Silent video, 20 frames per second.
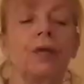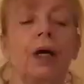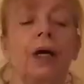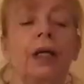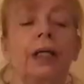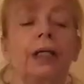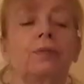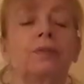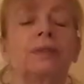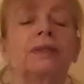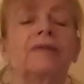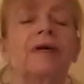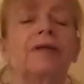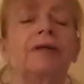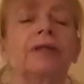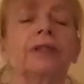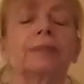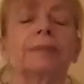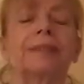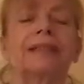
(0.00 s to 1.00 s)
And it was
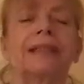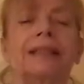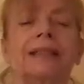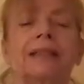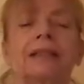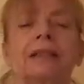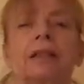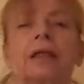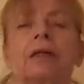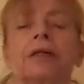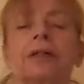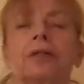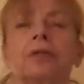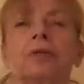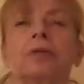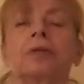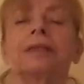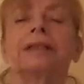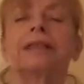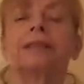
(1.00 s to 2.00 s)
very upsetting, and I
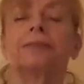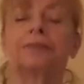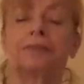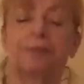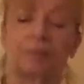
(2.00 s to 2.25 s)
thought,